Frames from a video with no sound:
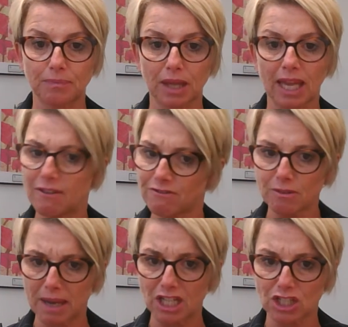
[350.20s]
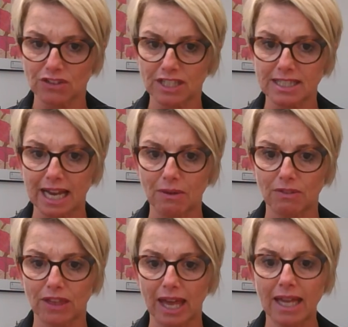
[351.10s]
information that's out
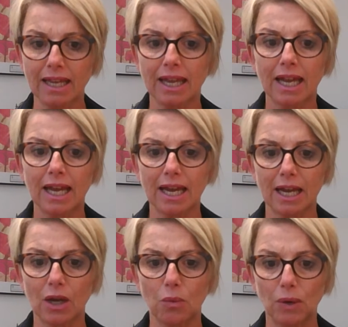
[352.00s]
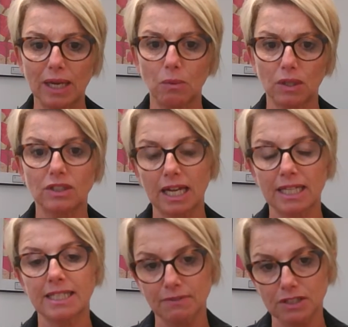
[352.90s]
there. We will
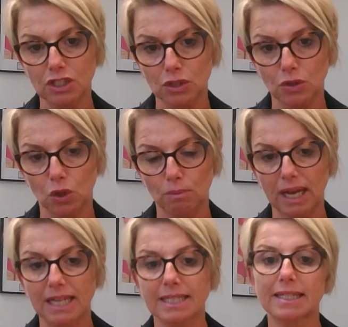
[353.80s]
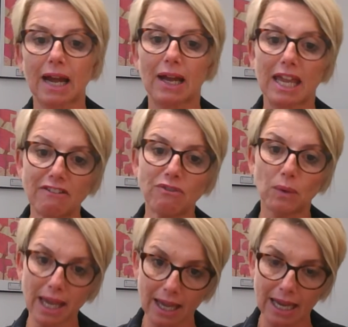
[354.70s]
endeavour to do your best. Now, if we
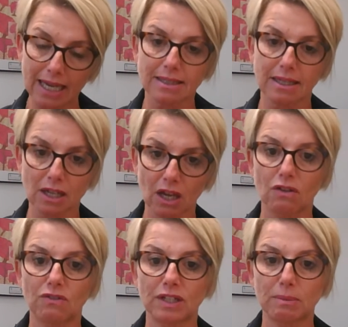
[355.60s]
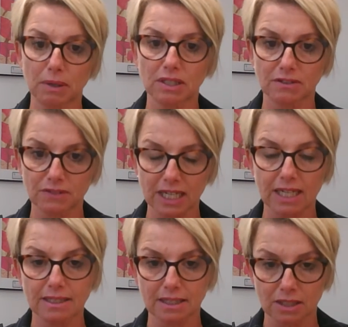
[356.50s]
had a COVID positive
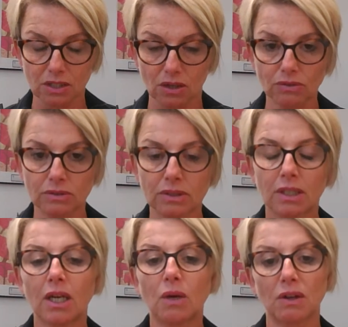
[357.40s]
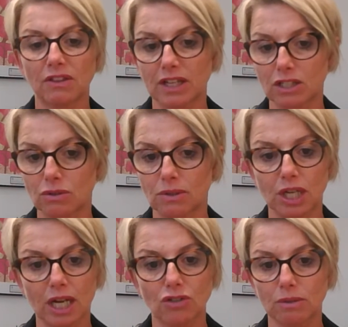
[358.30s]
test in school, whether that's through a
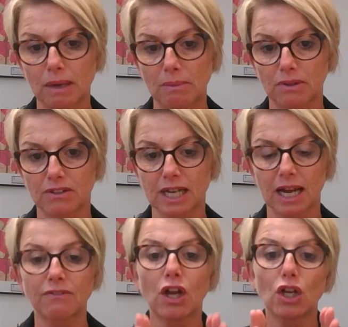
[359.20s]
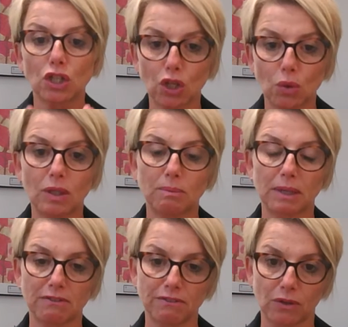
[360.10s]
child or a member of staff, you will be
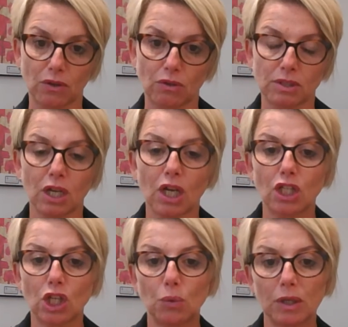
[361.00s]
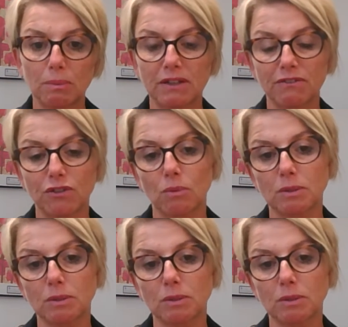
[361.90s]
informed. You will be informed